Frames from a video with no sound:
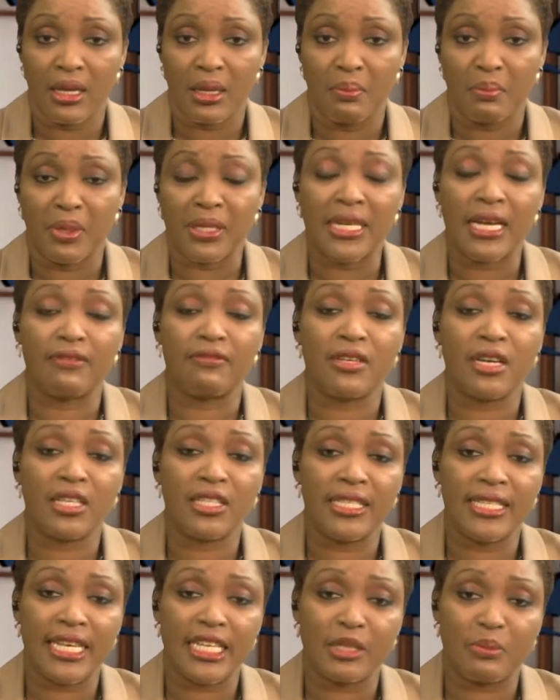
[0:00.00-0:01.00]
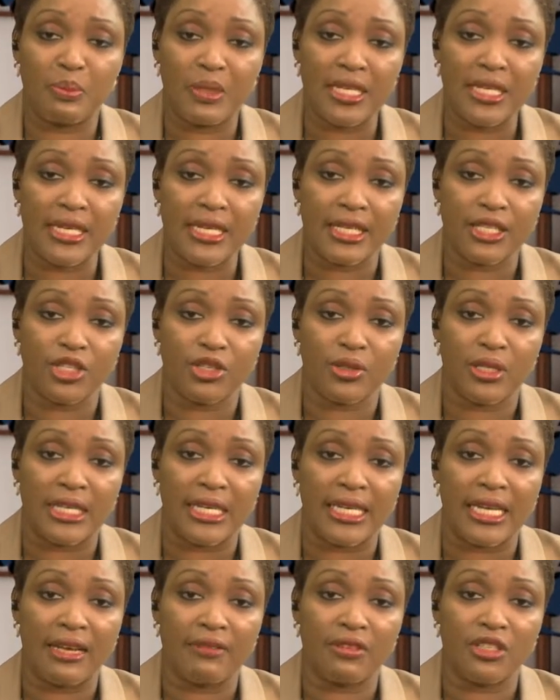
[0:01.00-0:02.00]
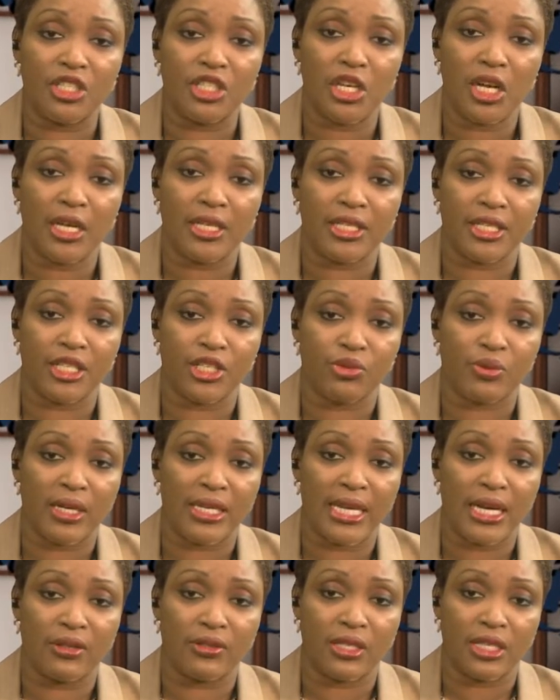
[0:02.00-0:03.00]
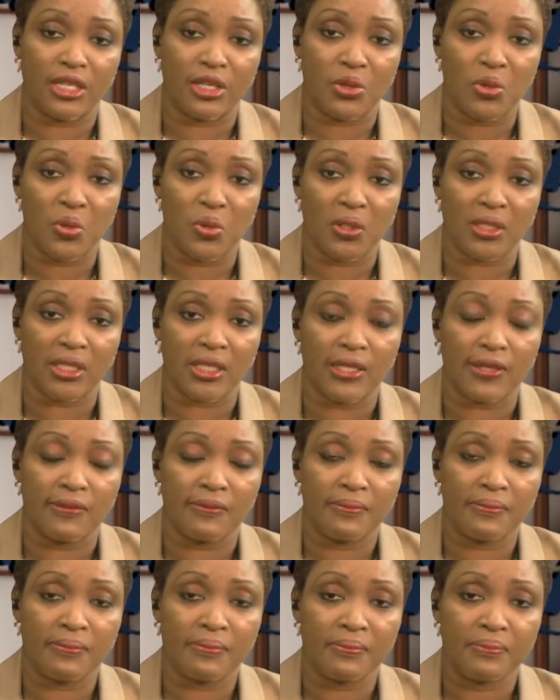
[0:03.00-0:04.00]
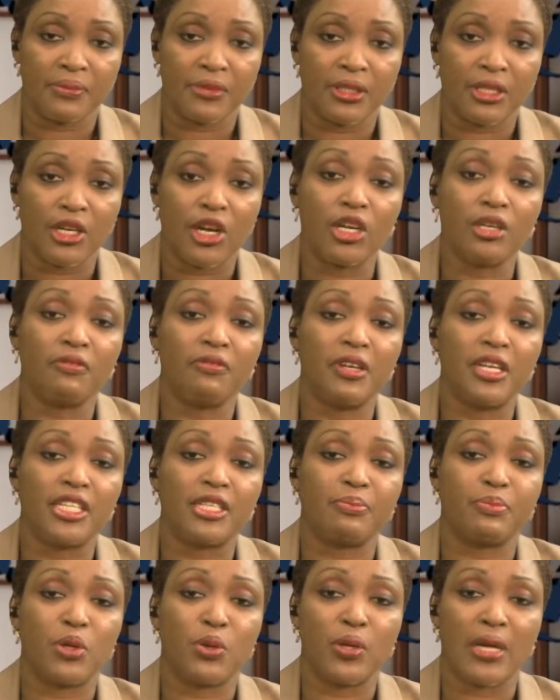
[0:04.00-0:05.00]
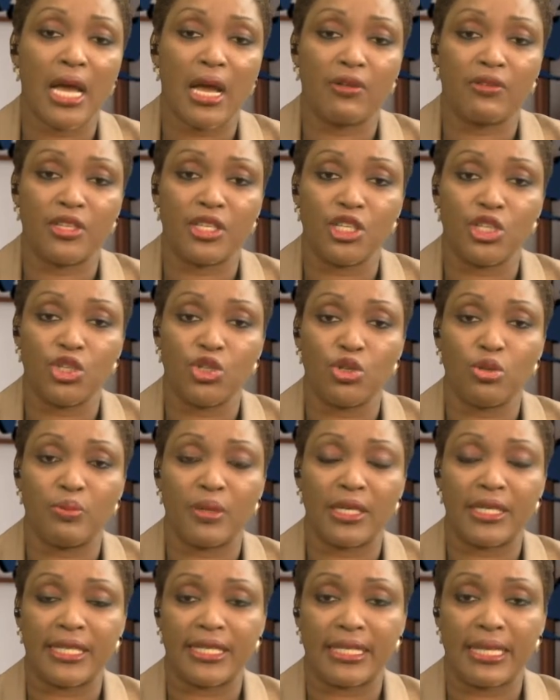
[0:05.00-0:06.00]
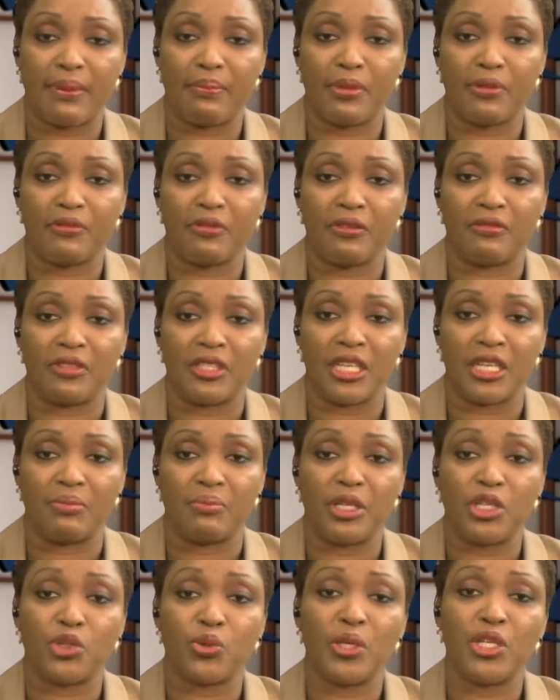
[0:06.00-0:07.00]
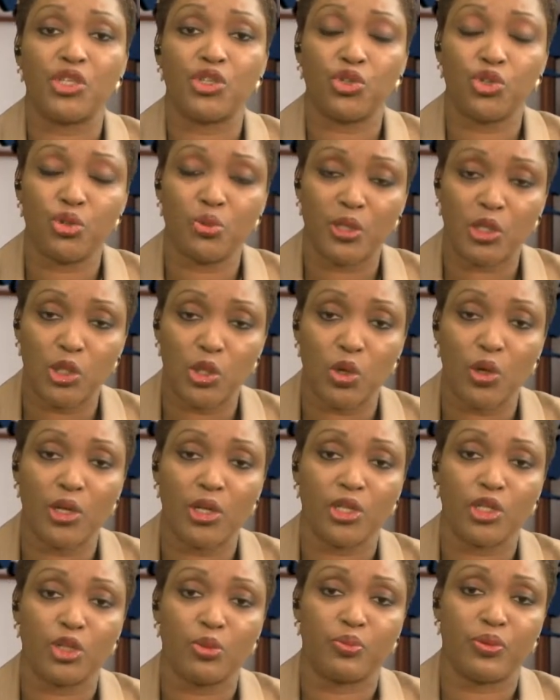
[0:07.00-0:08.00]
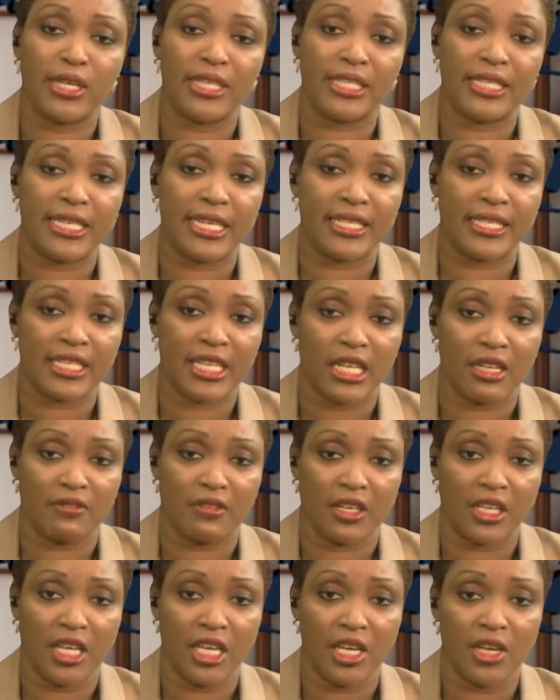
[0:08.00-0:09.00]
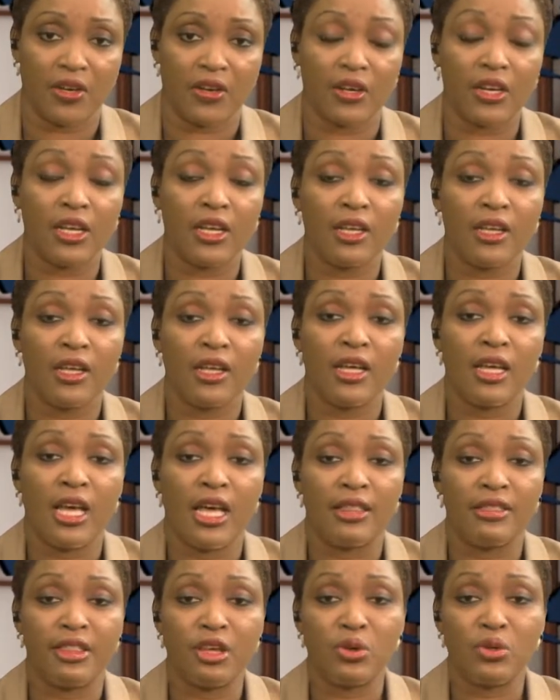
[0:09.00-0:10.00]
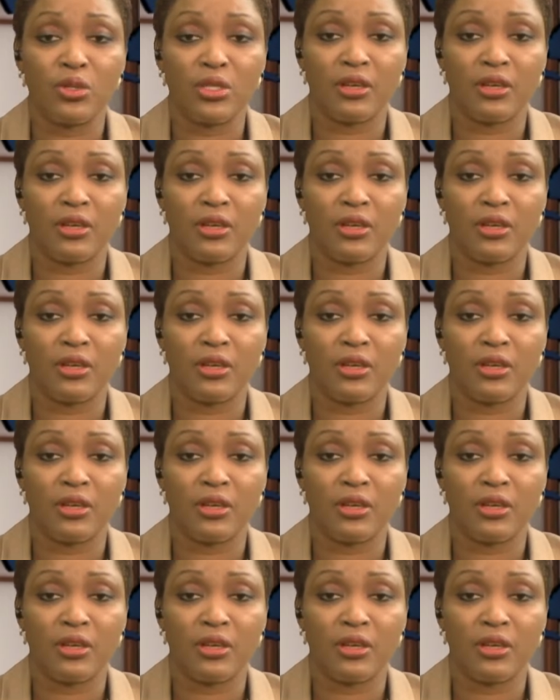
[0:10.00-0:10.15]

but have not yet pleaded to the 11 charges read out in court. Conflict broke out in Juba December 15 between troops loyal to President Salva Kiir and those